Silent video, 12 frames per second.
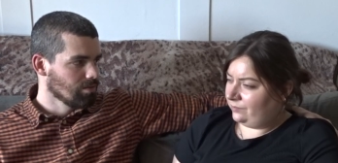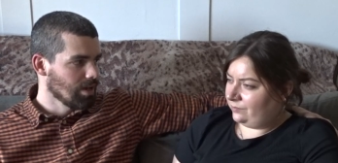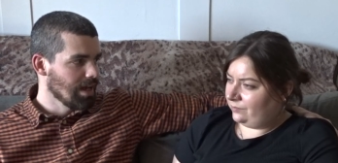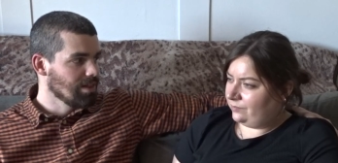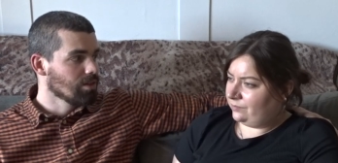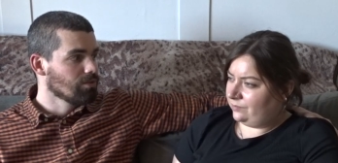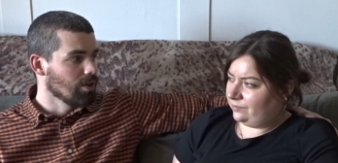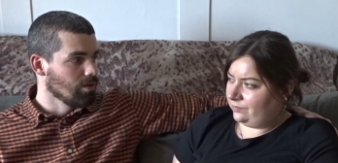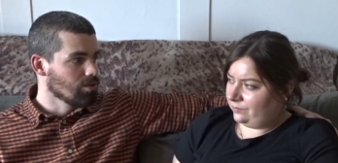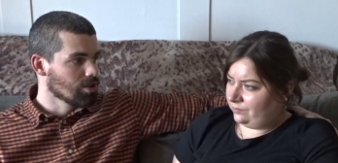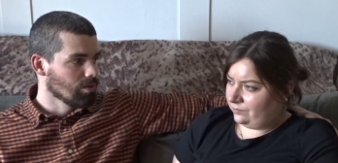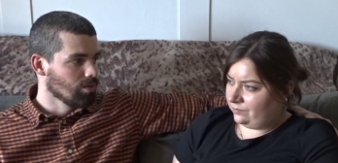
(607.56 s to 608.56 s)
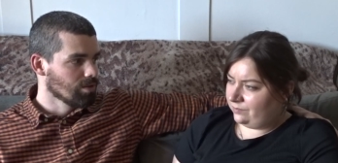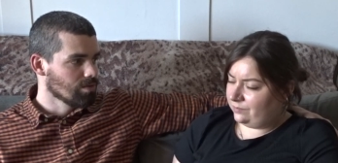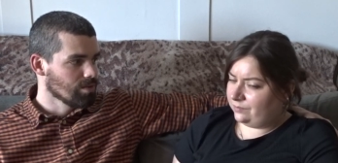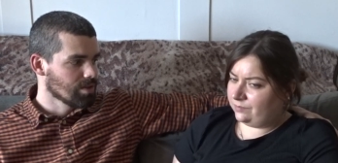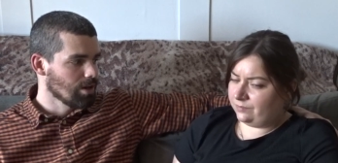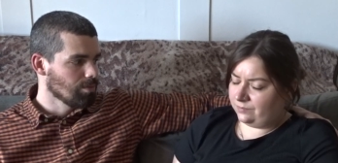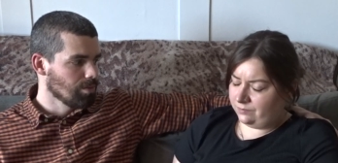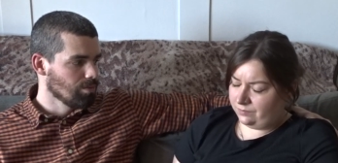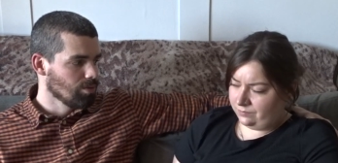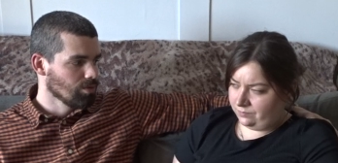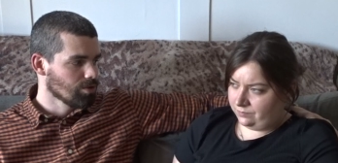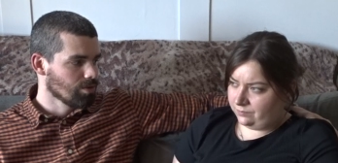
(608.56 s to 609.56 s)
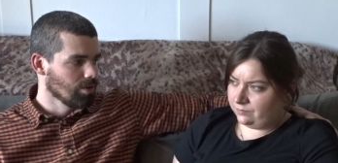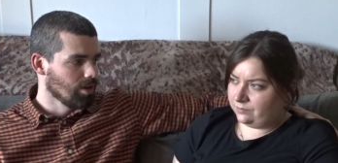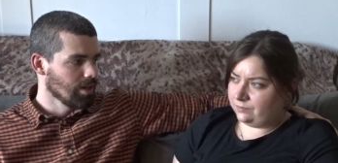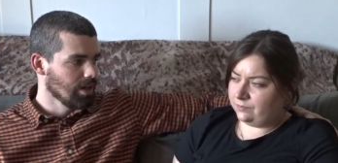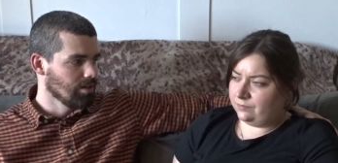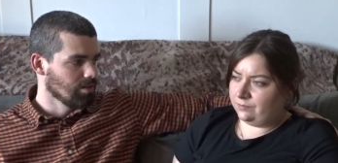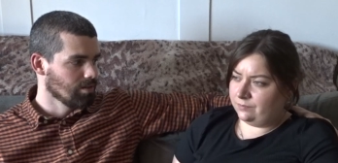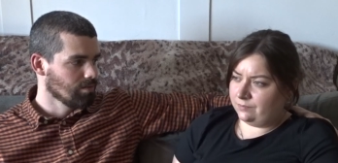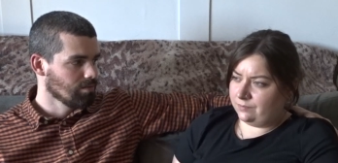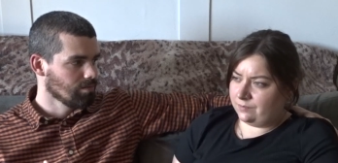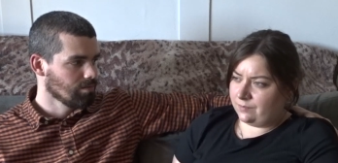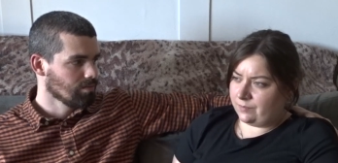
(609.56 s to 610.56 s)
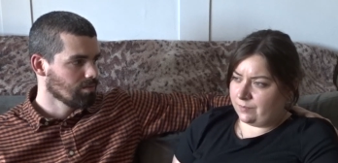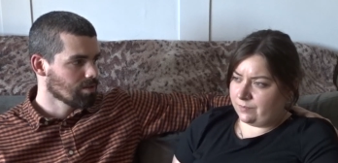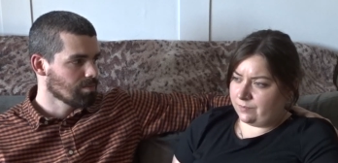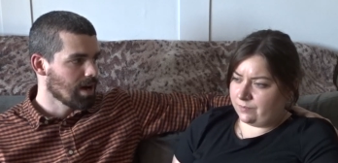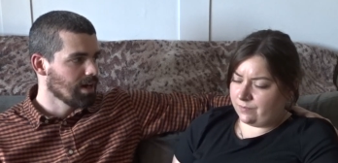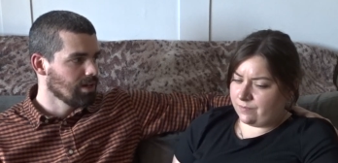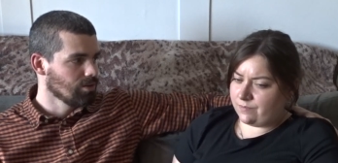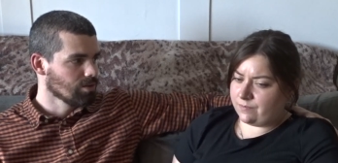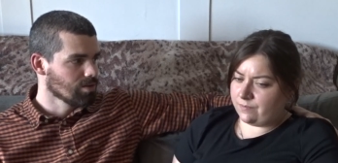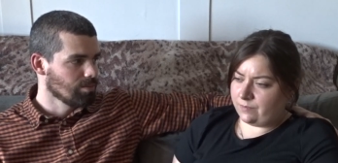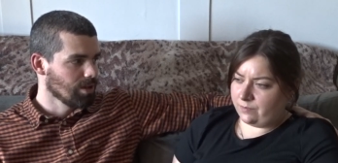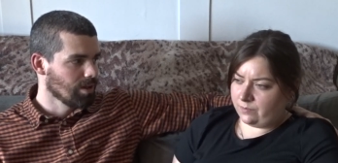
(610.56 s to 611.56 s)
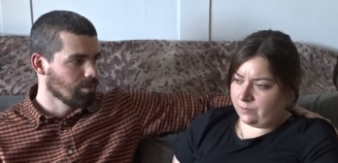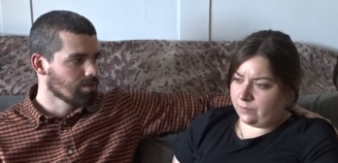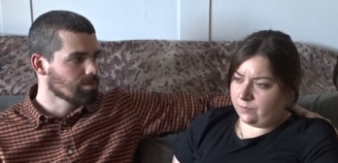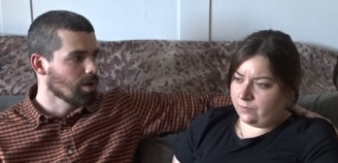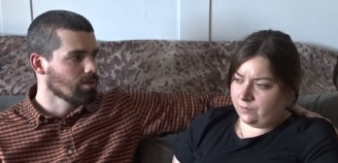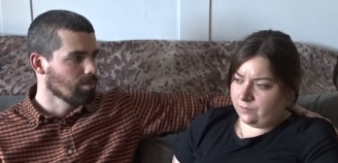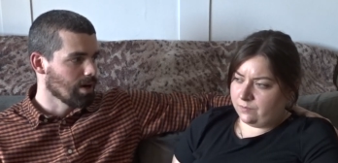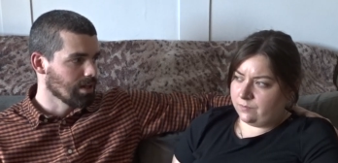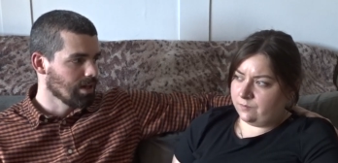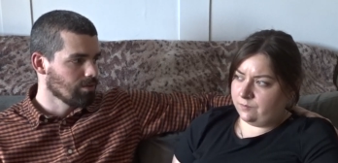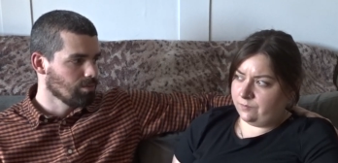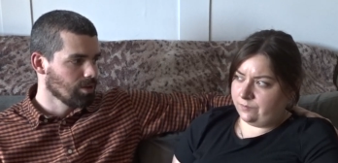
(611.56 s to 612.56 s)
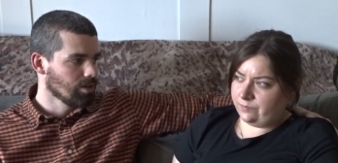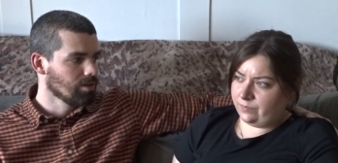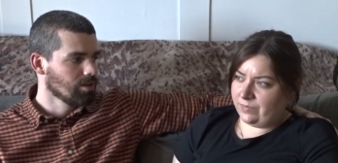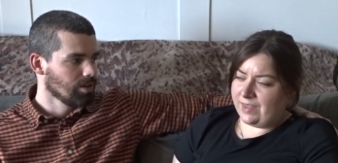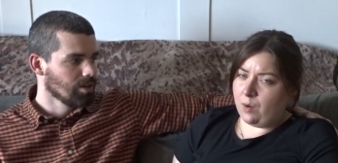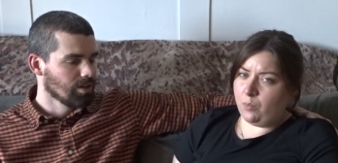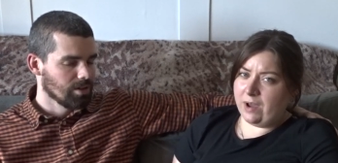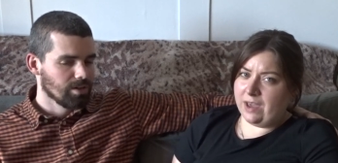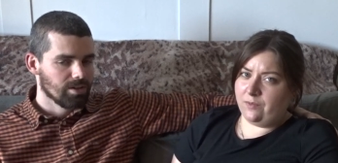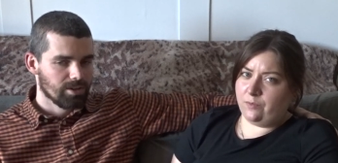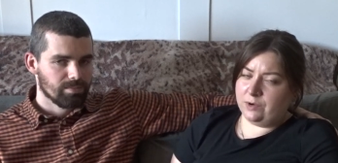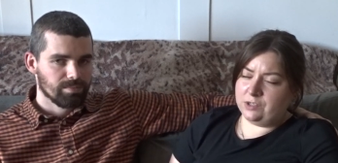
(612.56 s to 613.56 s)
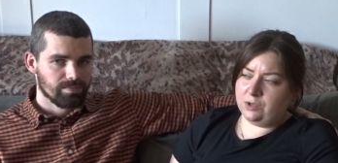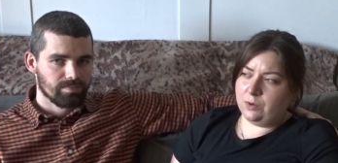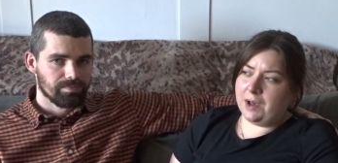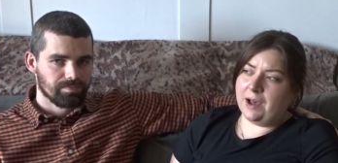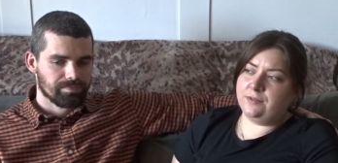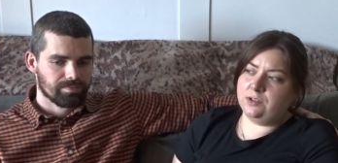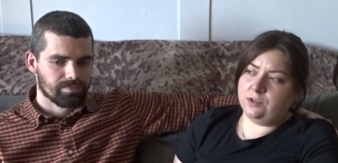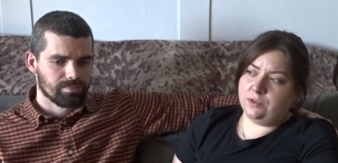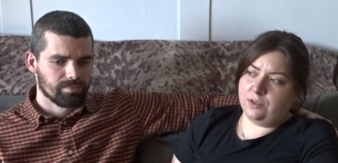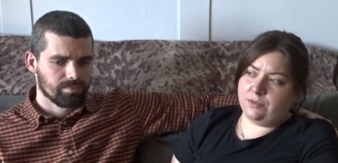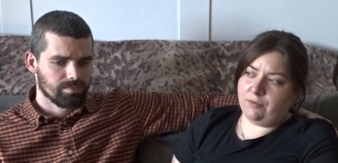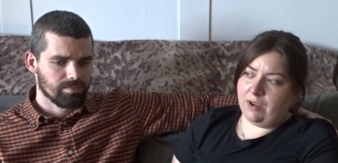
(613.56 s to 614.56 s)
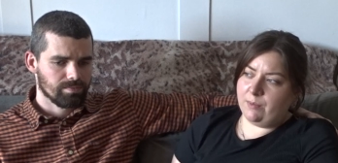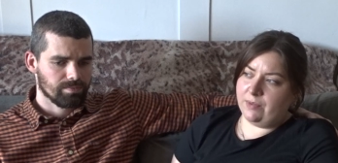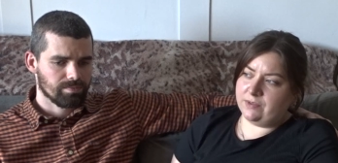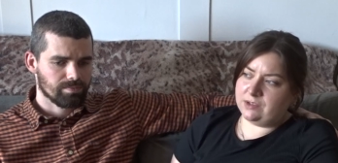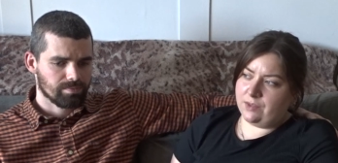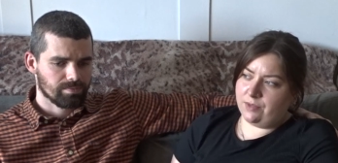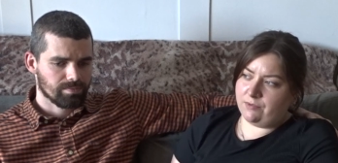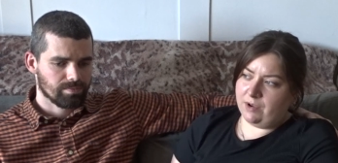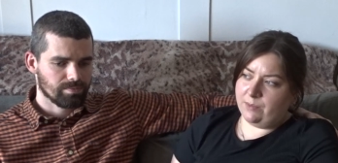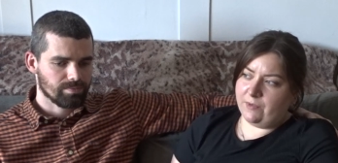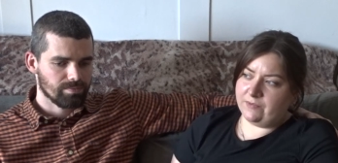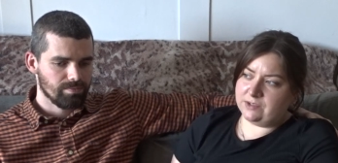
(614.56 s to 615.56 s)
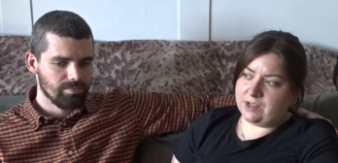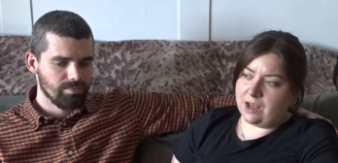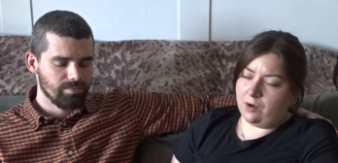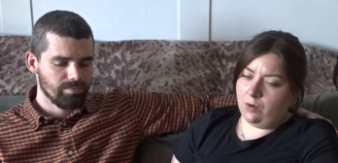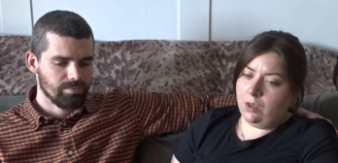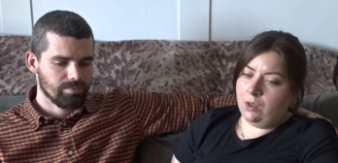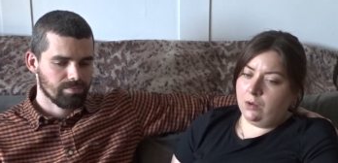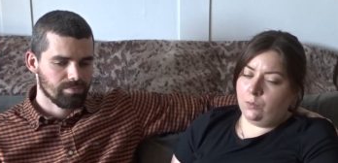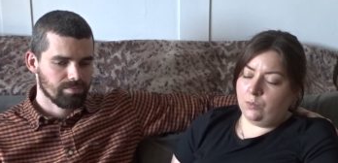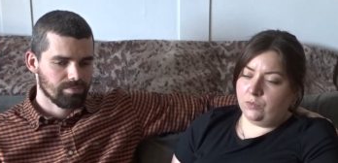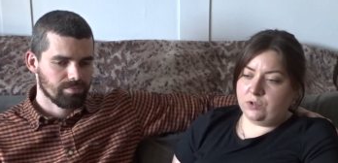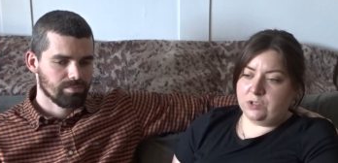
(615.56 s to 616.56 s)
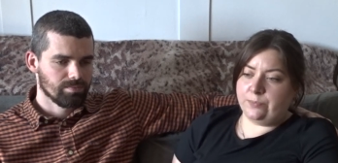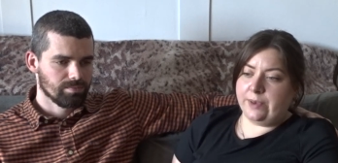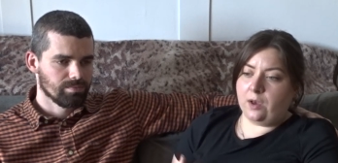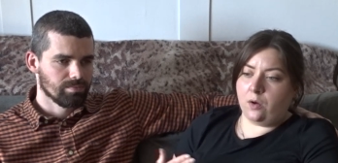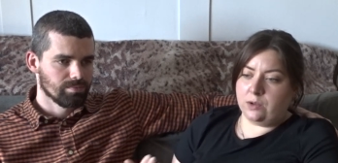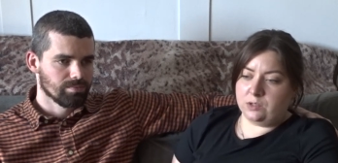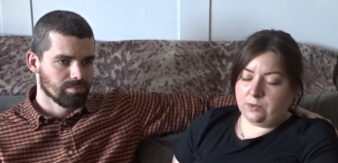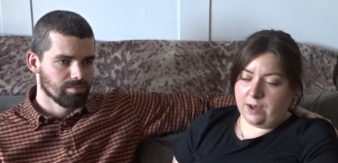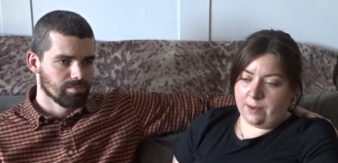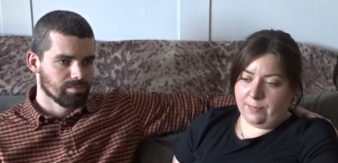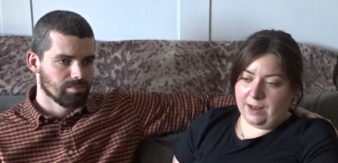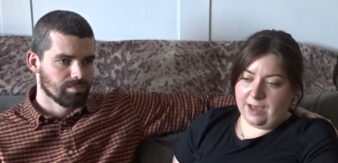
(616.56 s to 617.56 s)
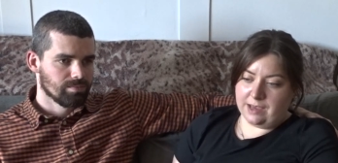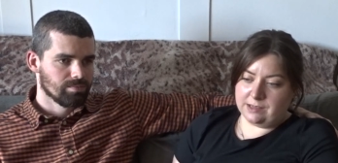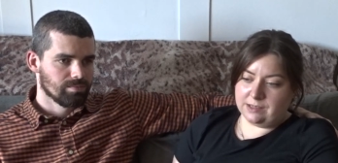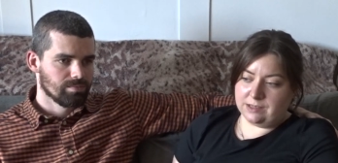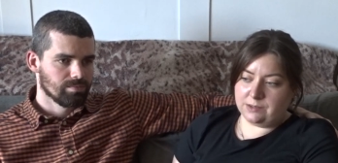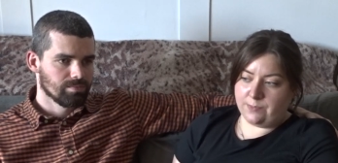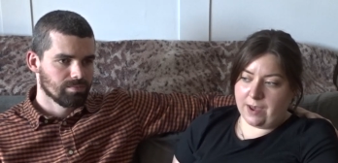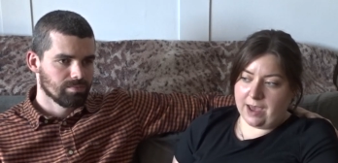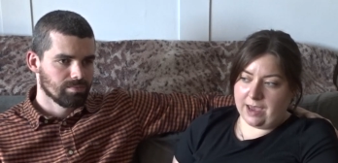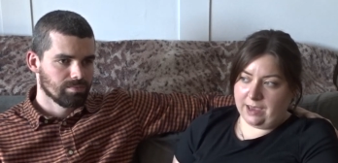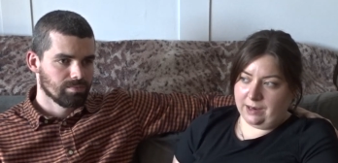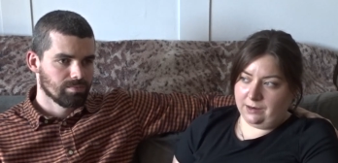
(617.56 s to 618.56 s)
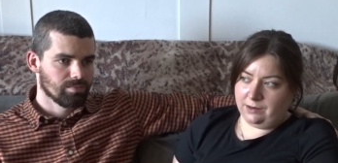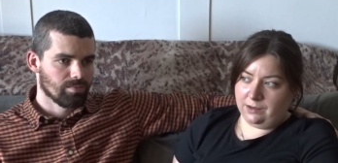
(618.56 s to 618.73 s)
Speaker 1: in the future once we set up in Portugal, like in Spain or somewhere like we spoke about it, haven't we?
Speaker 2: That way, if we do have to do the three months in, three months out, we'll just be going to our place in Spain.